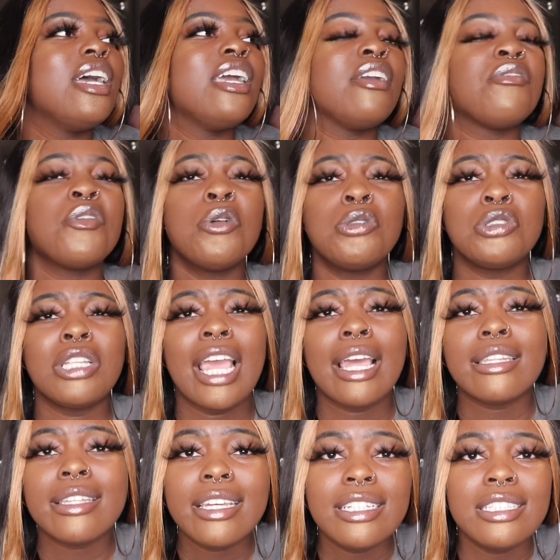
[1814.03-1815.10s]
If you in
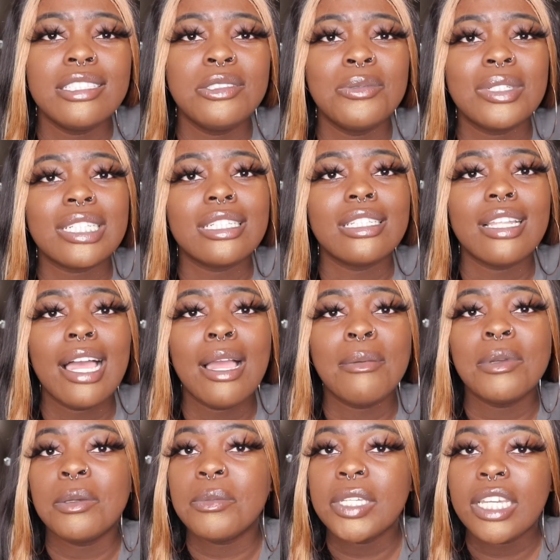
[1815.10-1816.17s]
Atlanta and you want to collab,
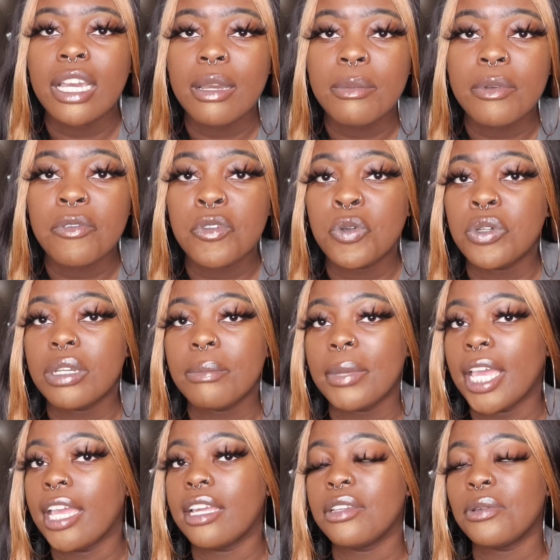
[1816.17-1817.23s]
hit me up. If you in the
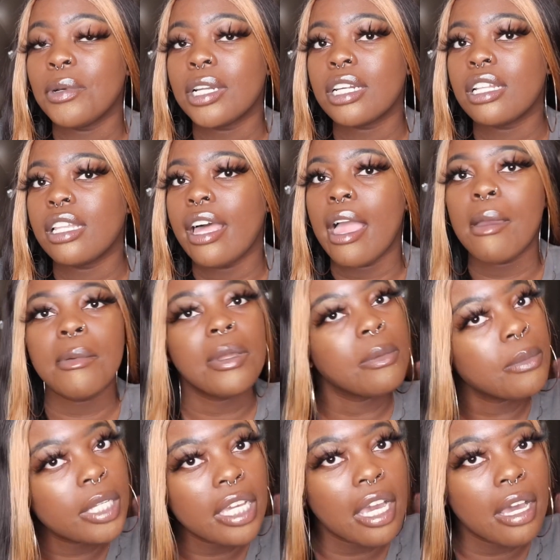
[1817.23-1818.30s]
Bay and you want to collab, hit
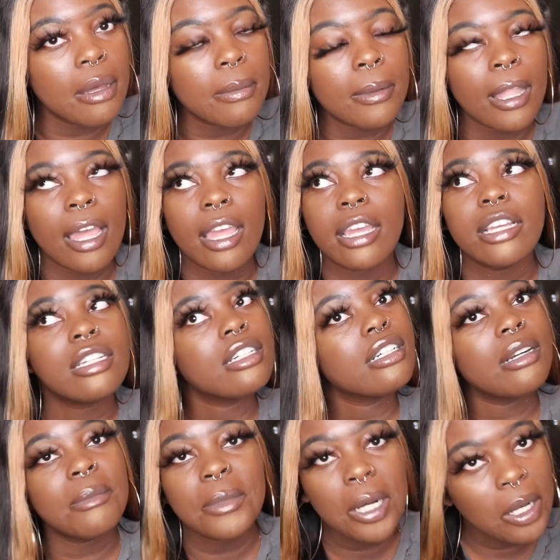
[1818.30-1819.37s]
me up. Like,
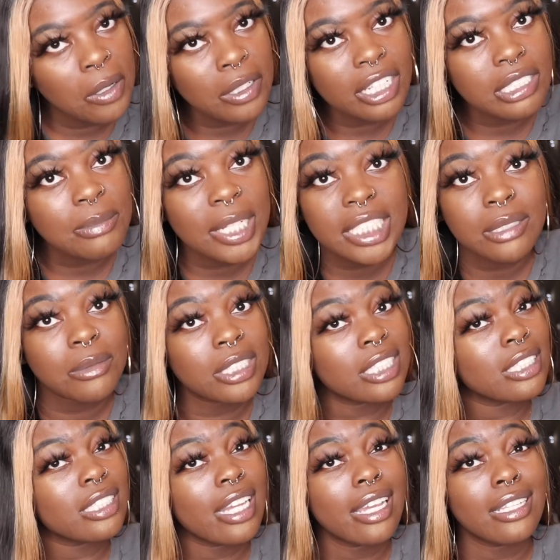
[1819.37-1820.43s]
come on, let's make some shit
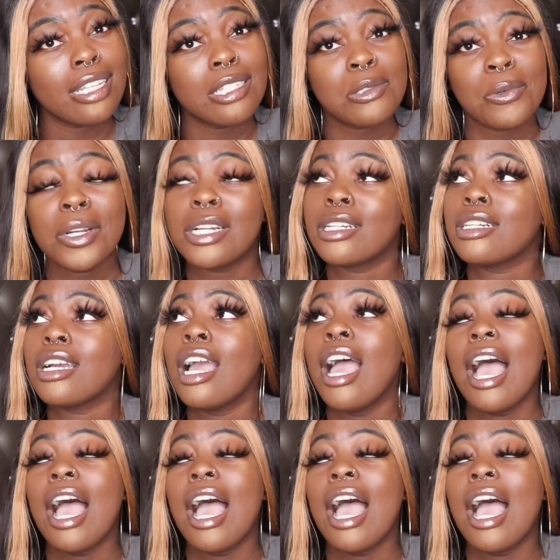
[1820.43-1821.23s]
shade. Let's work.